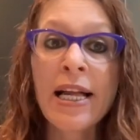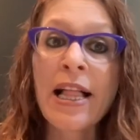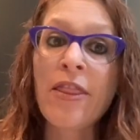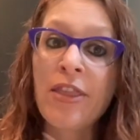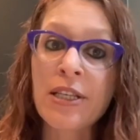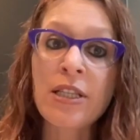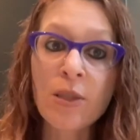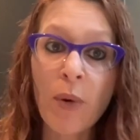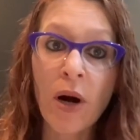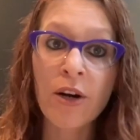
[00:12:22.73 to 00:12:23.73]
this is
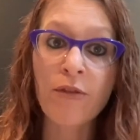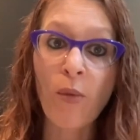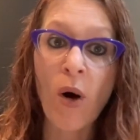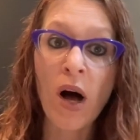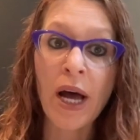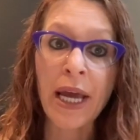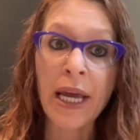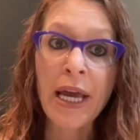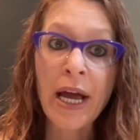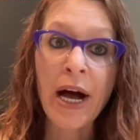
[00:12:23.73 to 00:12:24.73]
part of
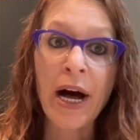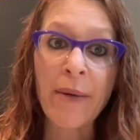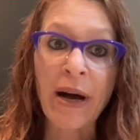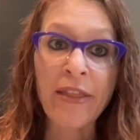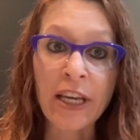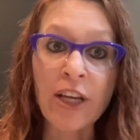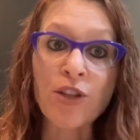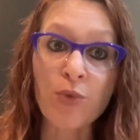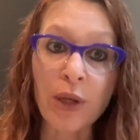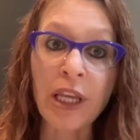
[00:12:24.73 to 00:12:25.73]
why I think
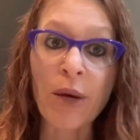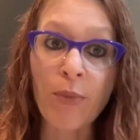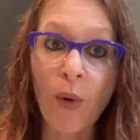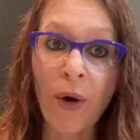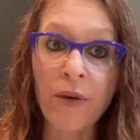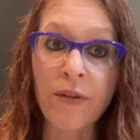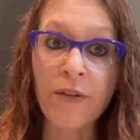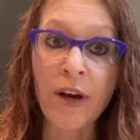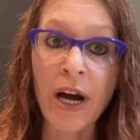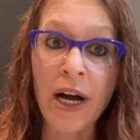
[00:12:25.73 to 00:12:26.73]
it's really important